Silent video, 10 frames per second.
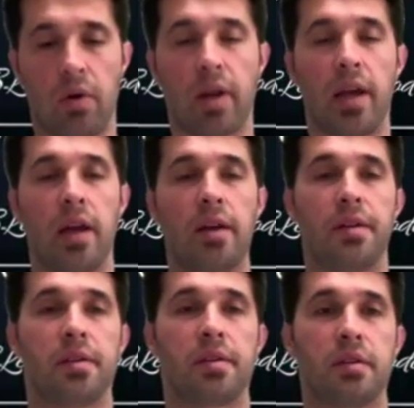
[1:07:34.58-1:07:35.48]
want to
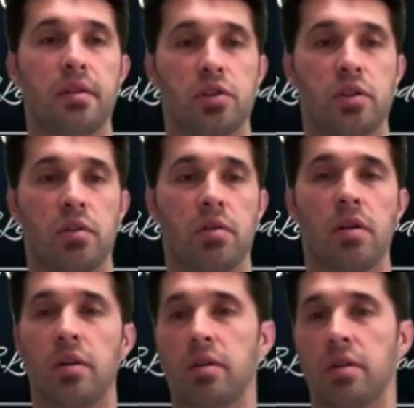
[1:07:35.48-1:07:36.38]
end the show
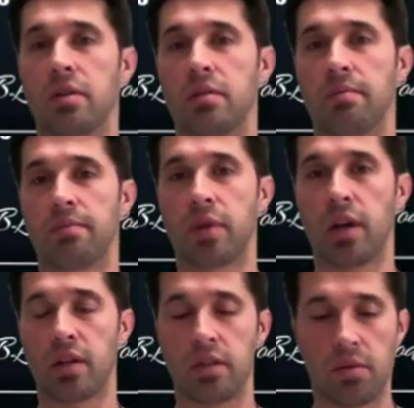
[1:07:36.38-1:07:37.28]
on
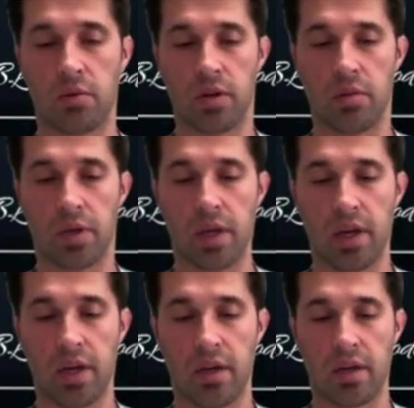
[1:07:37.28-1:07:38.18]
talking
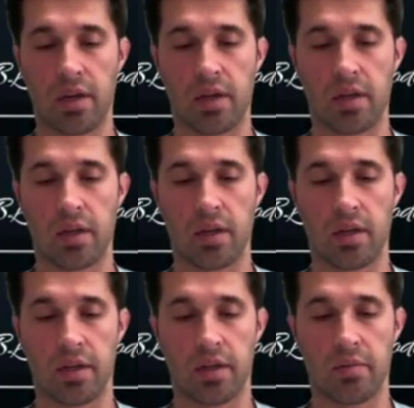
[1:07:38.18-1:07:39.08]
WNBA.
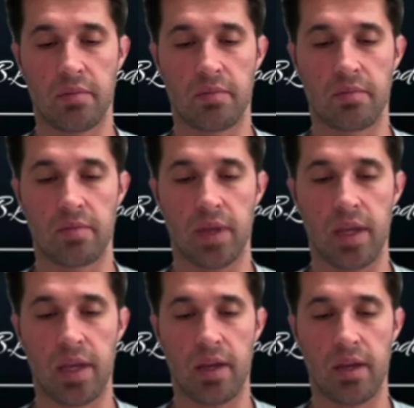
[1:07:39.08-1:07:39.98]

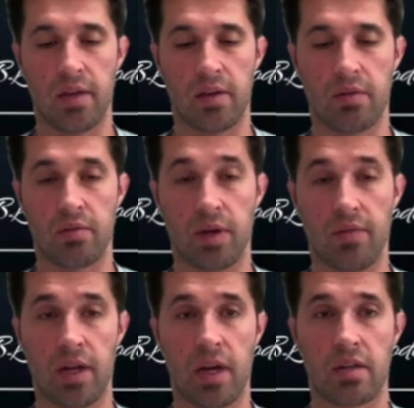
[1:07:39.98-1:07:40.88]
And we
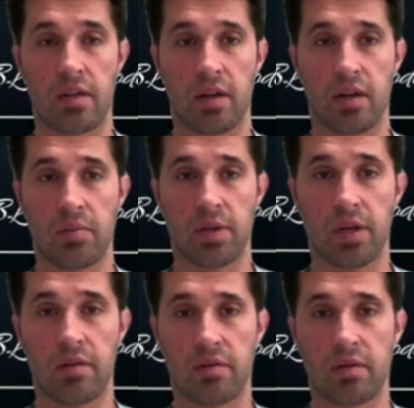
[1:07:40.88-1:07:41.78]
have not talked
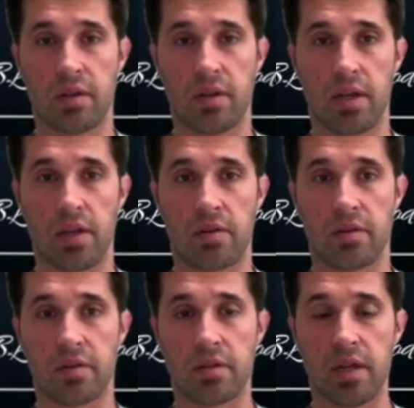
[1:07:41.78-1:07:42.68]
about the
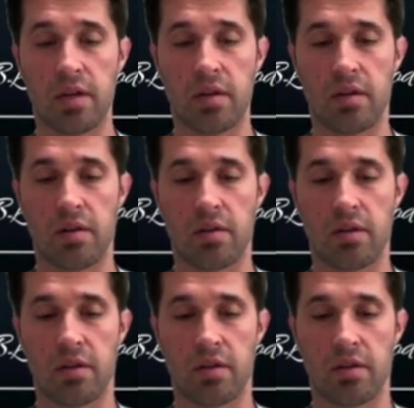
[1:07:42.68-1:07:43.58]
Lakers at all.
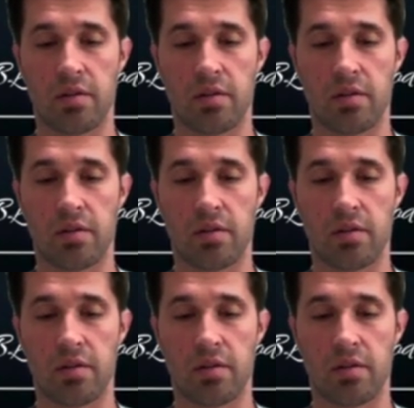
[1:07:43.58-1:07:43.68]
And